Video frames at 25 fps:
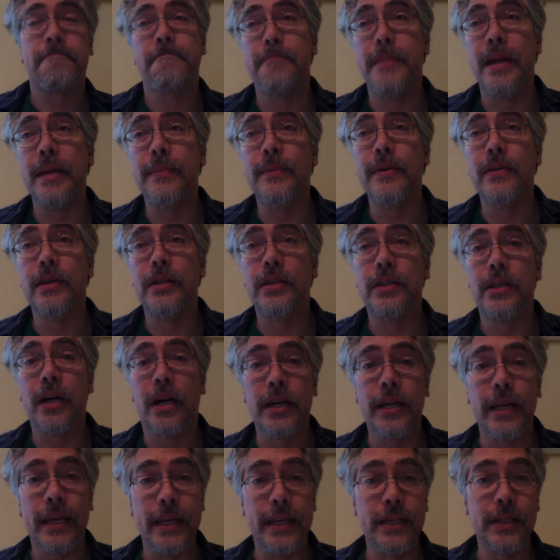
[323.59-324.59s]
Maybe the
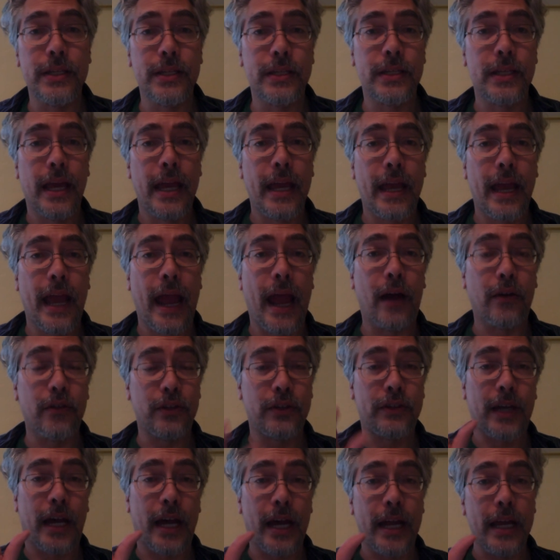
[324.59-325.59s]
duck is
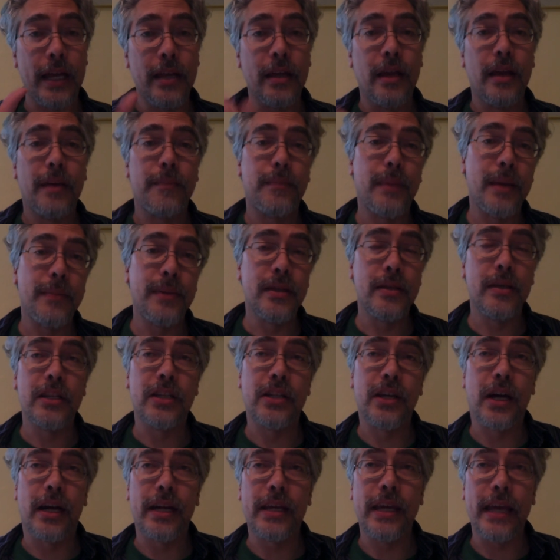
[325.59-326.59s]
outside. Maybe the
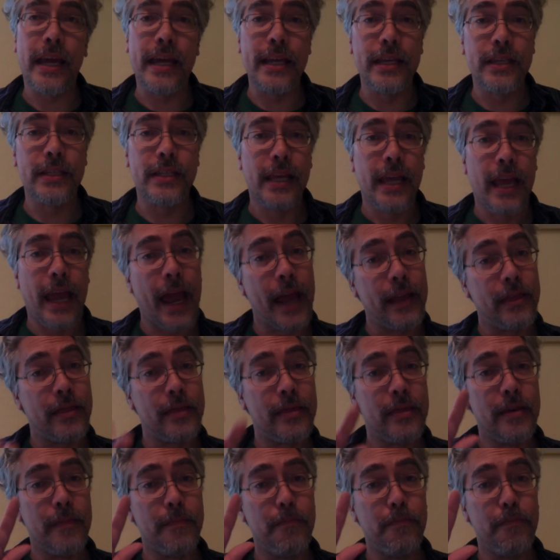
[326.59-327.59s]
duck is
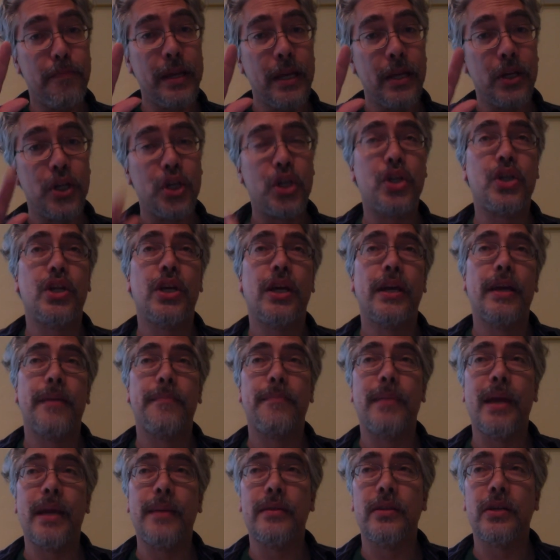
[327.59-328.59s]
at the beach.
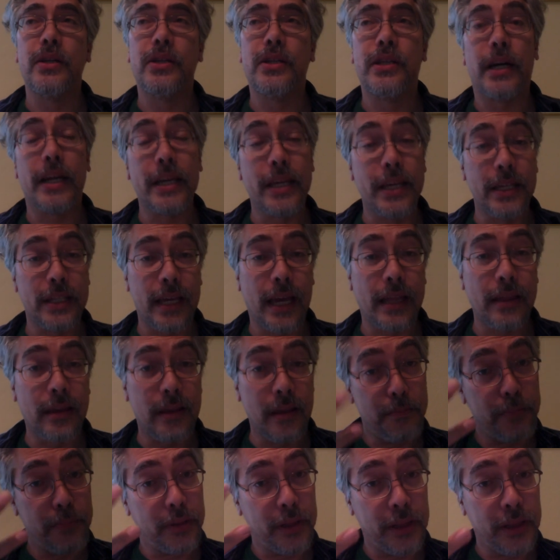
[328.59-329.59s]
Maybe the duck is at
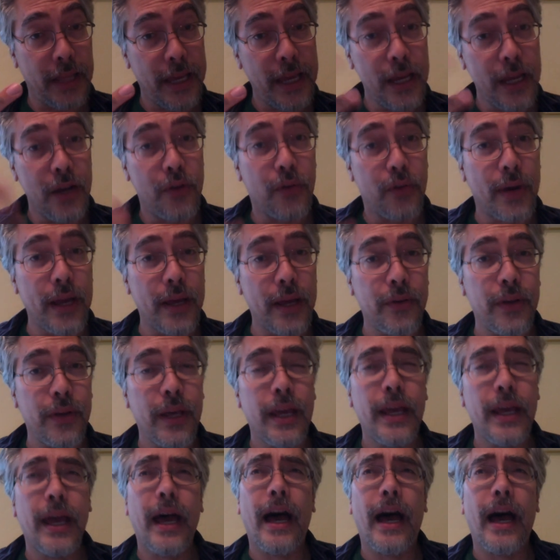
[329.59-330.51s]
the playground.